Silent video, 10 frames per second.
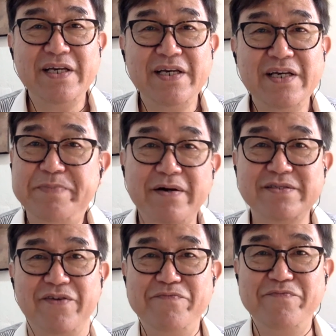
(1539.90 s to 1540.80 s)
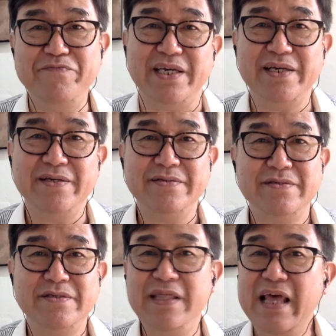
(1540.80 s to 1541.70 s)
it's because of me.
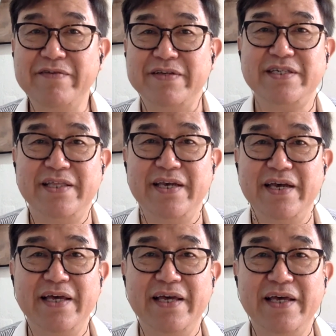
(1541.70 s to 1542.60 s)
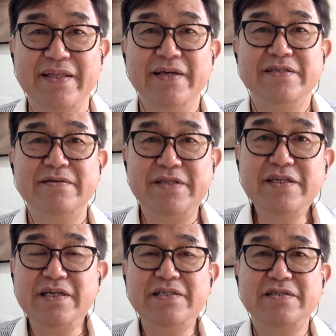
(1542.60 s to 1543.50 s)
She never say that. So
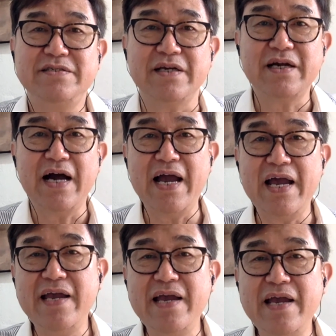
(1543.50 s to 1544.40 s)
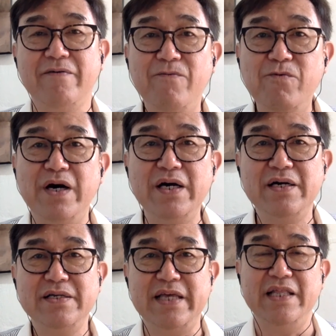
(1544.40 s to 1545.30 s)
this is the kind of work
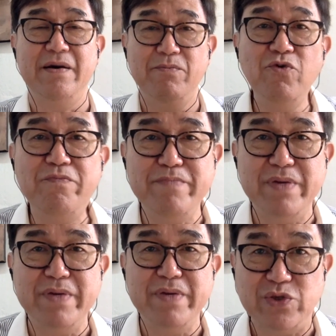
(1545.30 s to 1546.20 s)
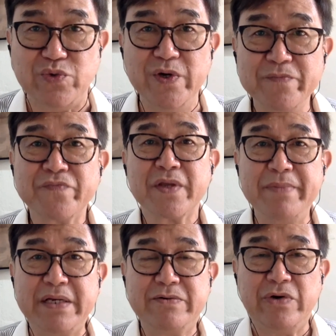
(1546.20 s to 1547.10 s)
that a movement do,
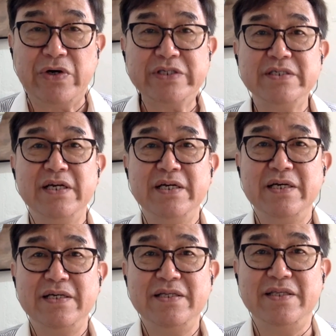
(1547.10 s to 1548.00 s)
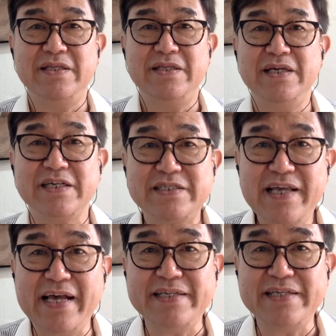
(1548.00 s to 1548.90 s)
because the
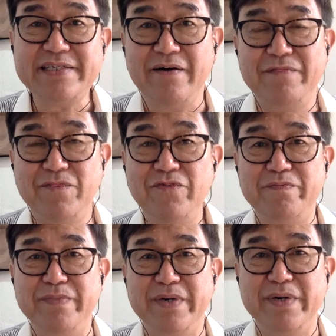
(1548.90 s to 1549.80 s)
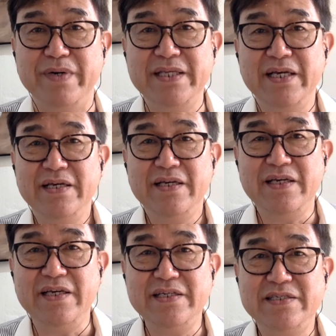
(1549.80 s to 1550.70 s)
success of a movement
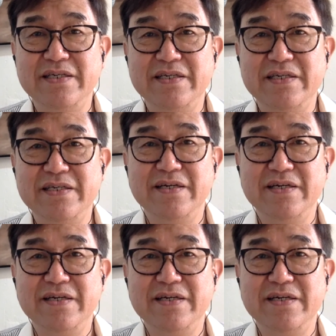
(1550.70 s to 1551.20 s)
is